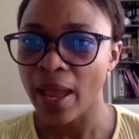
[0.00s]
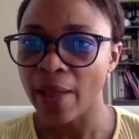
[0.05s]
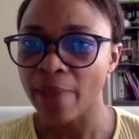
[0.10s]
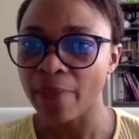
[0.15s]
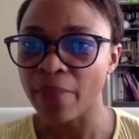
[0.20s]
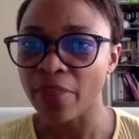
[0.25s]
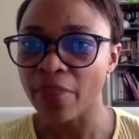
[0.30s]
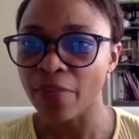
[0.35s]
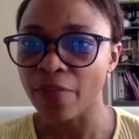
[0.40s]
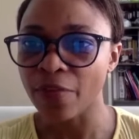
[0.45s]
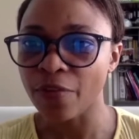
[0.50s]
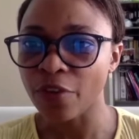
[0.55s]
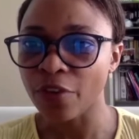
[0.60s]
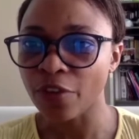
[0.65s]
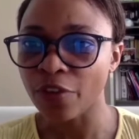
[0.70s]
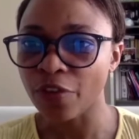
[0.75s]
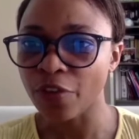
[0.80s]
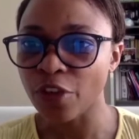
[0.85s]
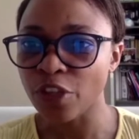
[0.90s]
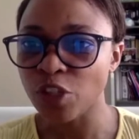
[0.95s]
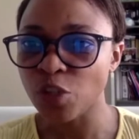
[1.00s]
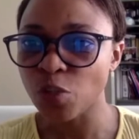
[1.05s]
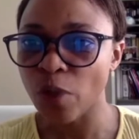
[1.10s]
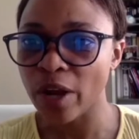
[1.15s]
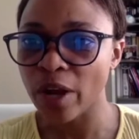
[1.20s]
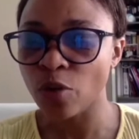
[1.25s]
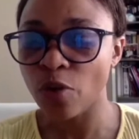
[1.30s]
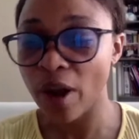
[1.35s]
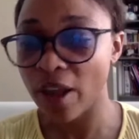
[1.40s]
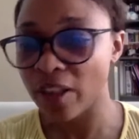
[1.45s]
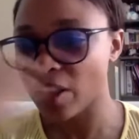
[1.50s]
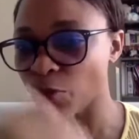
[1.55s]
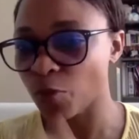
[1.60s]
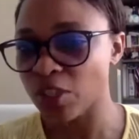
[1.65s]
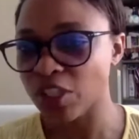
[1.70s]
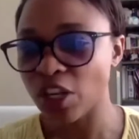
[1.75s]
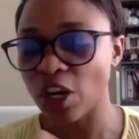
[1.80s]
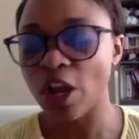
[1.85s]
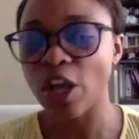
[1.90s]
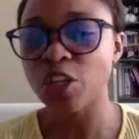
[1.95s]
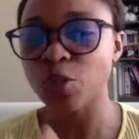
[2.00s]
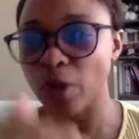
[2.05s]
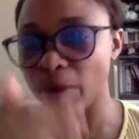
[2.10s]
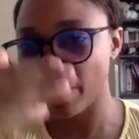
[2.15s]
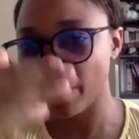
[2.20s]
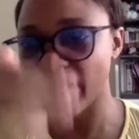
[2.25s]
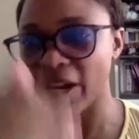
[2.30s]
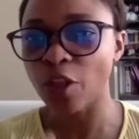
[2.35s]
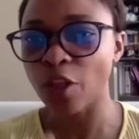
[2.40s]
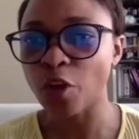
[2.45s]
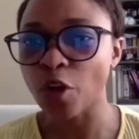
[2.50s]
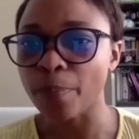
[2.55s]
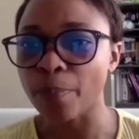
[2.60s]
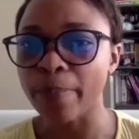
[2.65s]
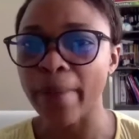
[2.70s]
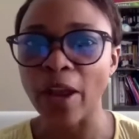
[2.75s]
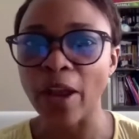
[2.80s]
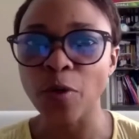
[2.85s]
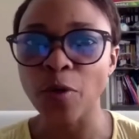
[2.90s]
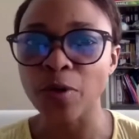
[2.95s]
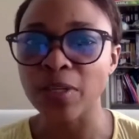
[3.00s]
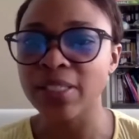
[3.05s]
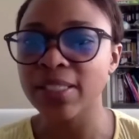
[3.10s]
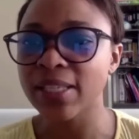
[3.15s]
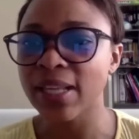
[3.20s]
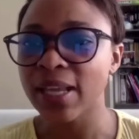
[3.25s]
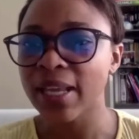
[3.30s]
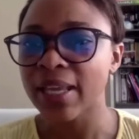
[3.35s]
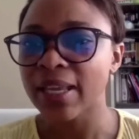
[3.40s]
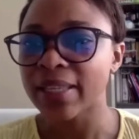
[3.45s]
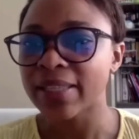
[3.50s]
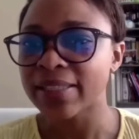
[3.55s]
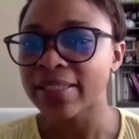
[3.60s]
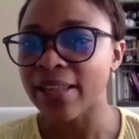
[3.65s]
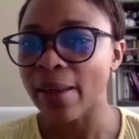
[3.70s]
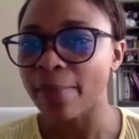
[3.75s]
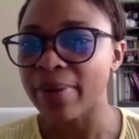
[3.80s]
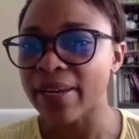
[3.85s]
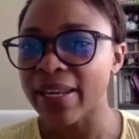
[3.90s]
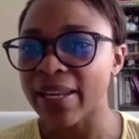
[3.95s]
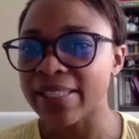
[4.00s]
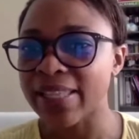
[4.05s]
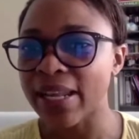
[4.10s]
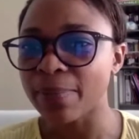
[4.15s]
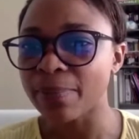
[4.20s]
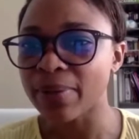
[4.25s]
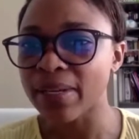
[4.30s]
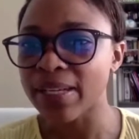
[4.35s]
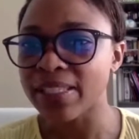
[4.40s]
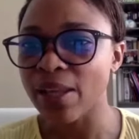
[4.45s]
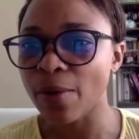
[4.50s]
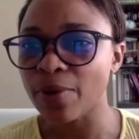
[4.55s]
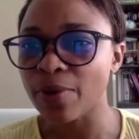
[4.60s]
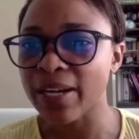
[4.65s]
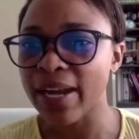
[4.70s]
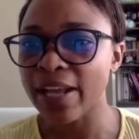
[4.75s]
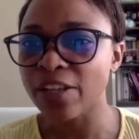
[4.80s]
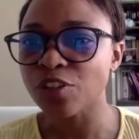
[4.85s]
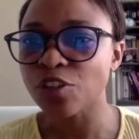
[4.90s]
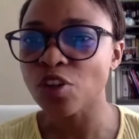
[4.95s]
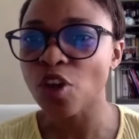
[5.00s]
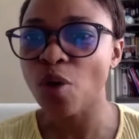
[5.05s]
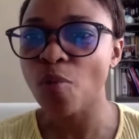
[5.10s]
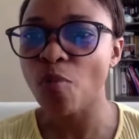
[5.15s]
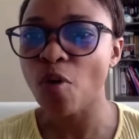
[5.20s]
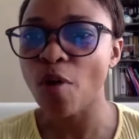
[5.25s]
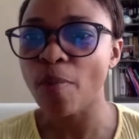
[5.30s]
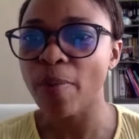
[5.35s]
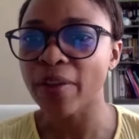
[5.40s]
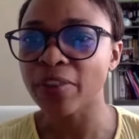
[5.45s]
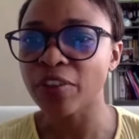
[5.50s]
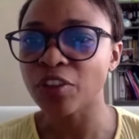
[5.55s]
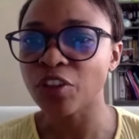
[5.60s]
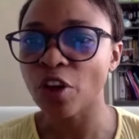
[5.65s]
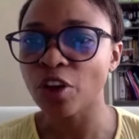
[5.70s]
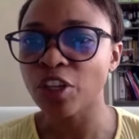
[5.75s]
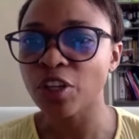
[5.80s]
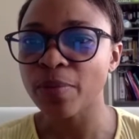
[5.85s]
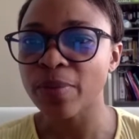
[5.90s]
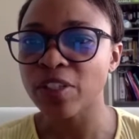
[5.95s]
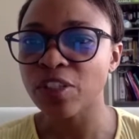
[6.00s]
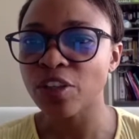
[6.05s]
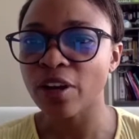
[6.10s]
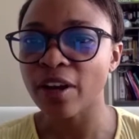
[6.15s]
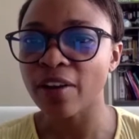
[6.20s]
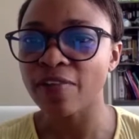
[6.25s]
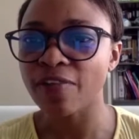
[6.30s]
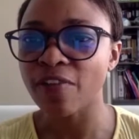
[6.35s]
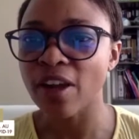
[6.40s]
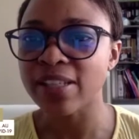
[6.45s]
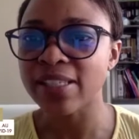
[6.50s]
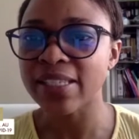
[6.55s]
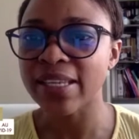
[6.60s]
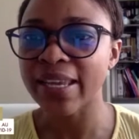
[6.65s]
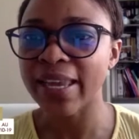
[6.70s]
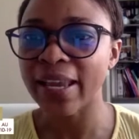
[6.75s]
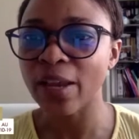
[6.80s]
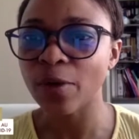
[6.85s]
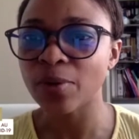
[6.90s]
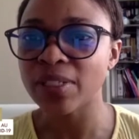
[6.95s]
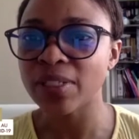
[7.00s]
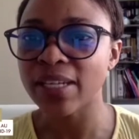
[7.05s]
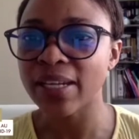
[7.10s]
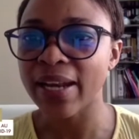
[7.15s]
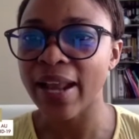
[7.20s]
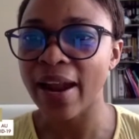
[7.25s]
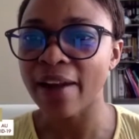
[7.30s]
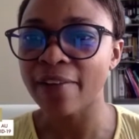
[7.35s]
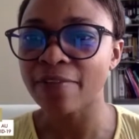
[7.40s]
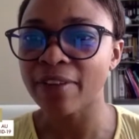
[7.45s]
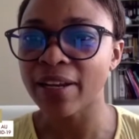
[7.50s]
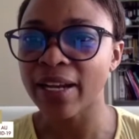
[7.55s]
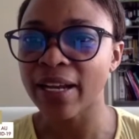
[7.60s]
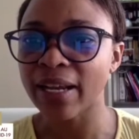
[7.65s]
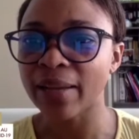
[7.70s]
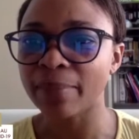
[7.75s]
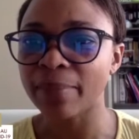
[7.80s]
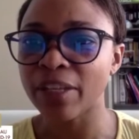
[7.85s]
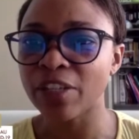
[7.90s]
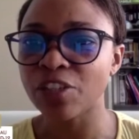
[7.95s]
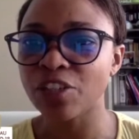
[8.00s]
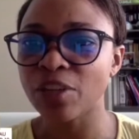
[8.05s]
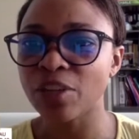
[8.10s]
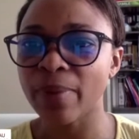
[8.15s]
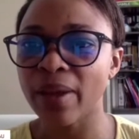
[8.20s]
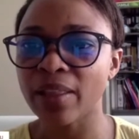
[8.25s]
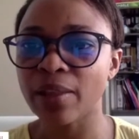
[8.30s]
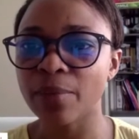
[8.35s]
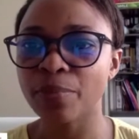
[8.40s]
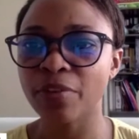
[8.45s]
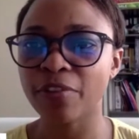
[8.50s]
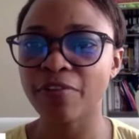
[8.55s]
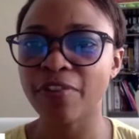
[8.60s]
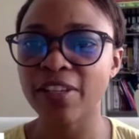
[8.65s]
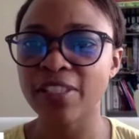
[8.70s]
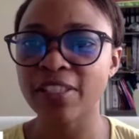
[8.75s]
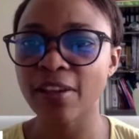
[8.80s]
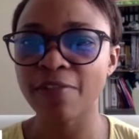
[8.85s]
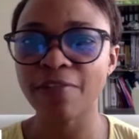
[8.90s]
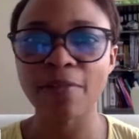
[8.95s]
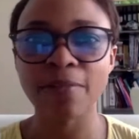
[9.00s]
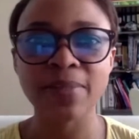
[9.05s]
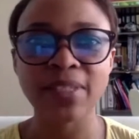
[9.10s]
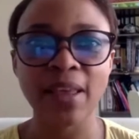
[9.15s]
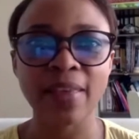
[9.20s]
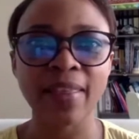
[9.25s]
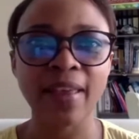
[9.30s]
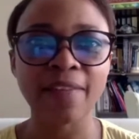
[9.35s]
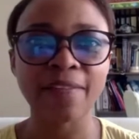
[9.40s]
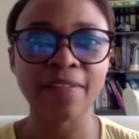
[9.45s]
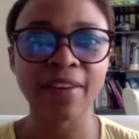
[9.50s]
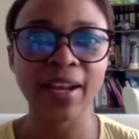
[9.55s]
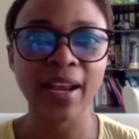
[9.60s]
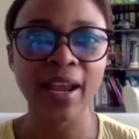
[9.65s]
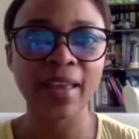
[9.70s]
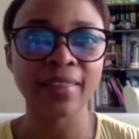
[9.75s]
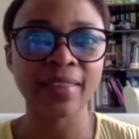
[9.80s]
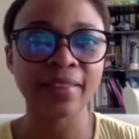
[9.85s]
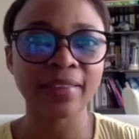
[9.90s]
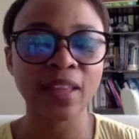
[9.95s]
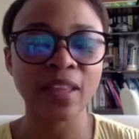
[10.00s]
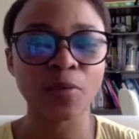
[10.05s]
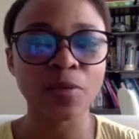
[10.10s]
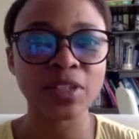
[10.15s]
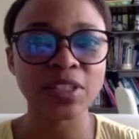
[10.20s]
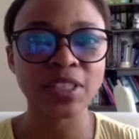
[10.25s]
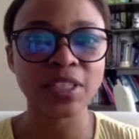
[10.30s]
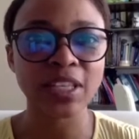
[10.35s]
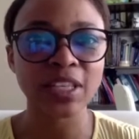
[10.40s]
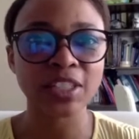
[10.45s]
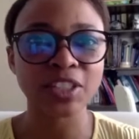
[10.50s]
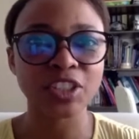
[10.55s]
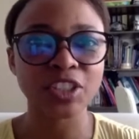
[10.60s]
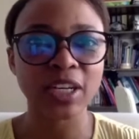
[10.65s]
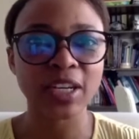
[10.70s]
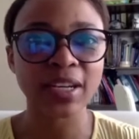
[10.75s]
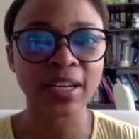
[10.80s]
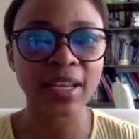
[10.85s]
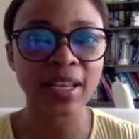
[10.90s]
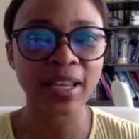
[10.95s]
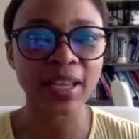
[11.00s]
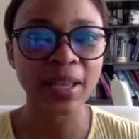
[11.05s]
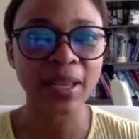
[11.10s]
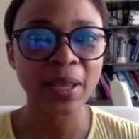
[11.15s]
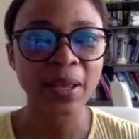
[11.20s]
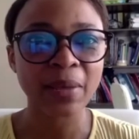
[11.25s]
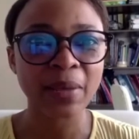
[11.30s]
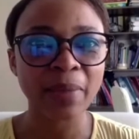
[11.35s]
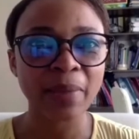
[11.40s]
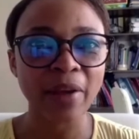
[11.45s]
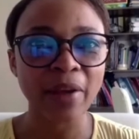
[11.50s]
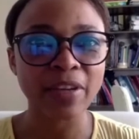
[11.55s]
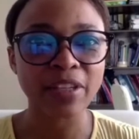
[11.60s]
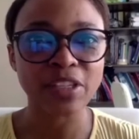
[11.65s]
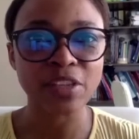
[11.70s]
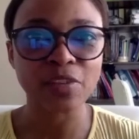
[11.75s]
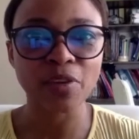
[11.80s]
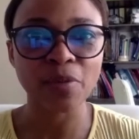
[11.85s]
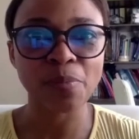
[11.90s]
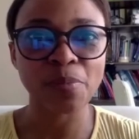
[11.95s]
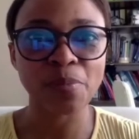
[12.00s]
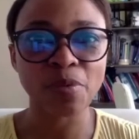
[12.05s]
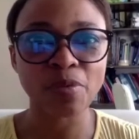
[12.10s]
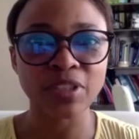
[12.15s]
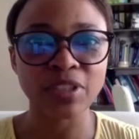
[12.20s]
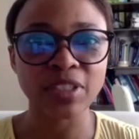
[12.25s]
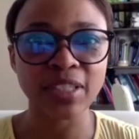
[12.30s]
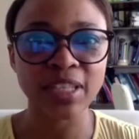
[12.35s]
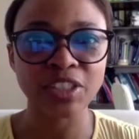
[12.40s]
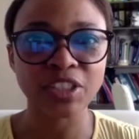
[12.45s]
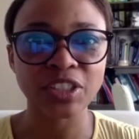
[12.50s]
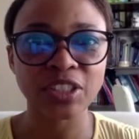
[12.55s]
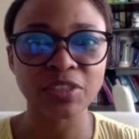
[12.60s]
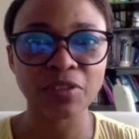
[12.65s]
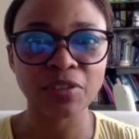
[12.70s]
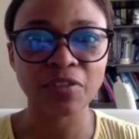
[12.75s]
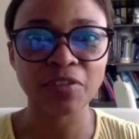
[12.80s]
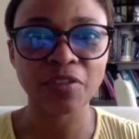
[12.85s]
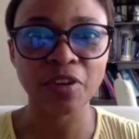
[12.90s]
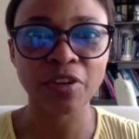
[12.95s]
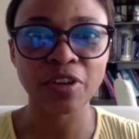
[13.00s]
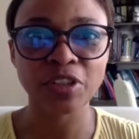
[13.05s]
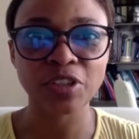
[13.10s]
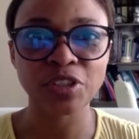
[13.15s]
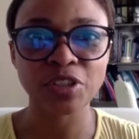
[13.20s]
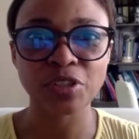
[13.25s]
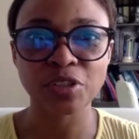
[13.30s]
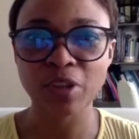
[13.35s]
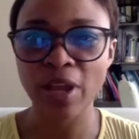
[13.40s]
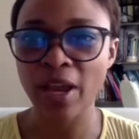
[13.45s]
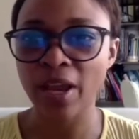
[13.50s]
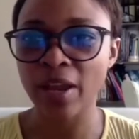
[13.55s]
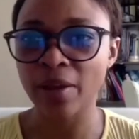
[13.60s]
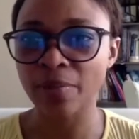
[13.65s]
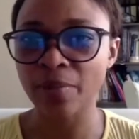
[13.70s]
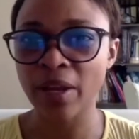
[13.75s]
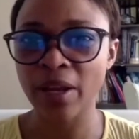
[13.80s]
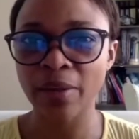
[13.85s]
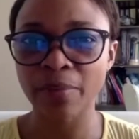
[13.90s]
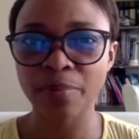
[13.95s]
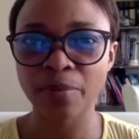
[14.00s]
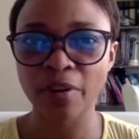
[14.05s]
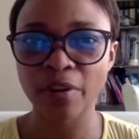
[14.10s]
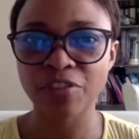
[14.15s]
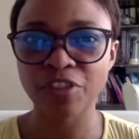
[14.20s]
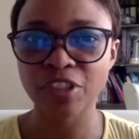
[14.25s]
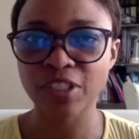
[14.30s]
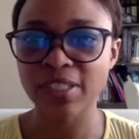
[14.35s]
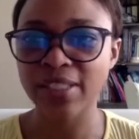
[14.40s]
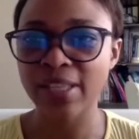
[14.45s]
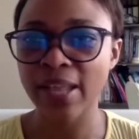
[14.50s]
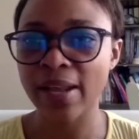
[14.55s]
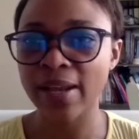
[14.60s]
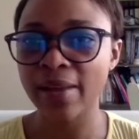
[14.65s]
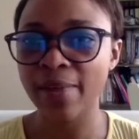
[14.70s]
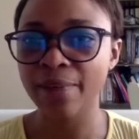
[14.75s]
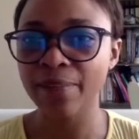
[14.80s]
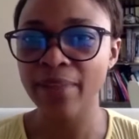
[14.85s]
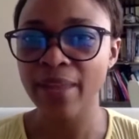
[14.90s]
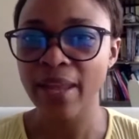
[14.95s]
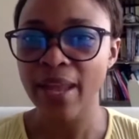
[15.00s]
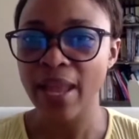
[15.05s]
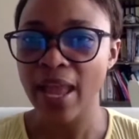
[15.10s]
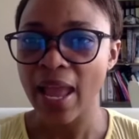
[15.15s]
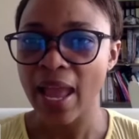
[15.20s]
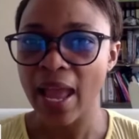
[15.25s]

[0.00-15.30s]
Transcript: The first one, or rather it was the last one, but I'll go backwards. Somebody has said, please, I would like to know more about the document on advancing equity in Africa mentioned by the professor from South Africa. I think that was the gender parity report that she's referring to, Prof. Shisana.